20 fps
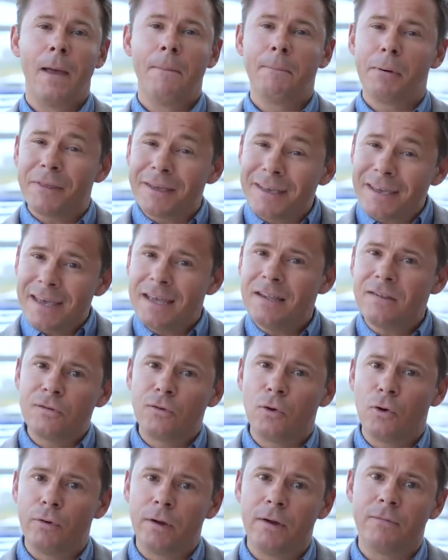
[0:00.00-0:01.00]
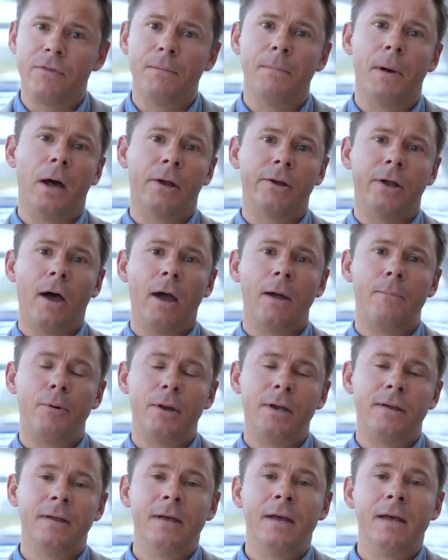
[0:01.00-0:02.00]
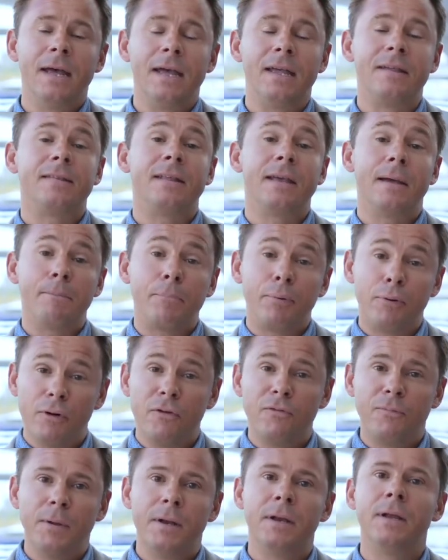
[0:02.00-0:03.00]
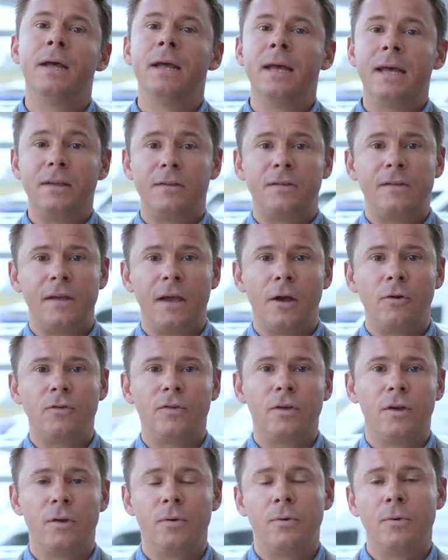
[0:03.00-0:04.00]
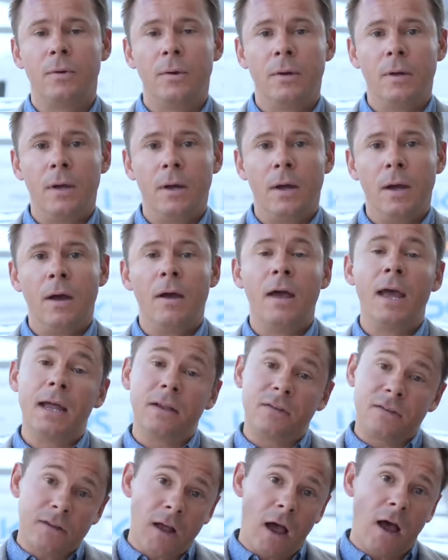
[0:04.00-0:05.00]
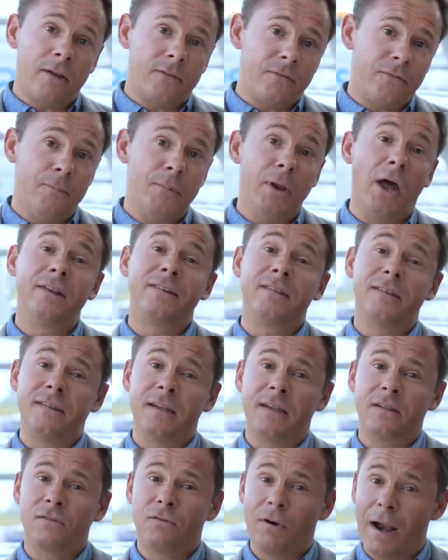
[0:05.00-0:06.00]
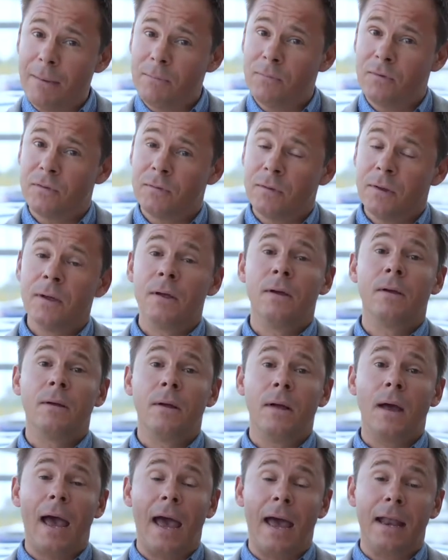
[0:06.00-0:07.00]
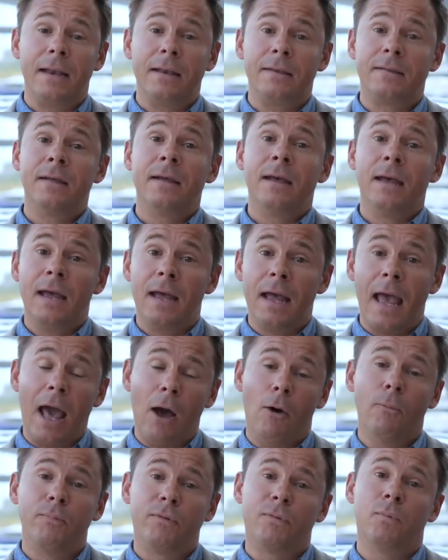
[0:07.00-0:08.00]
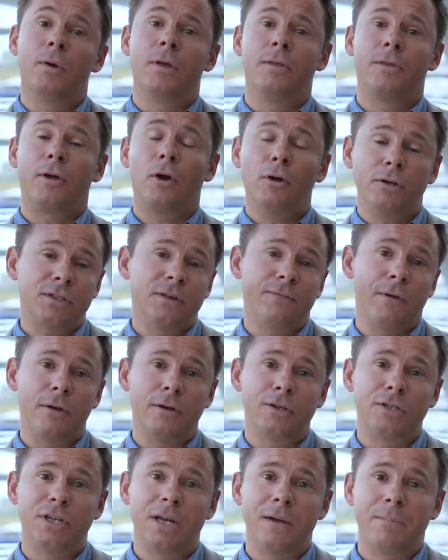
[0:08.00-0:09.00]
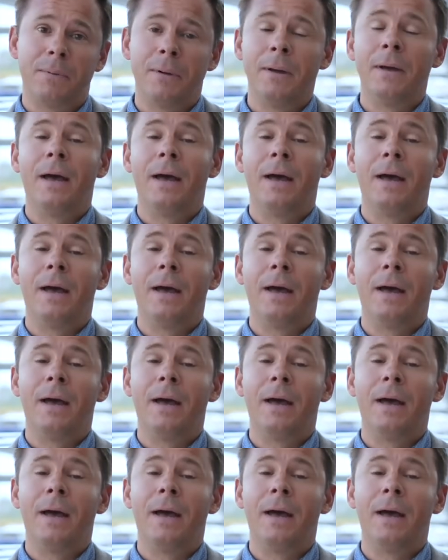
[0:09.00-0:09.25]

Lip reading: But the key story of the mild hybrid is the improvement in CO2. It starts from 96 grams, and it helps with cost of ownership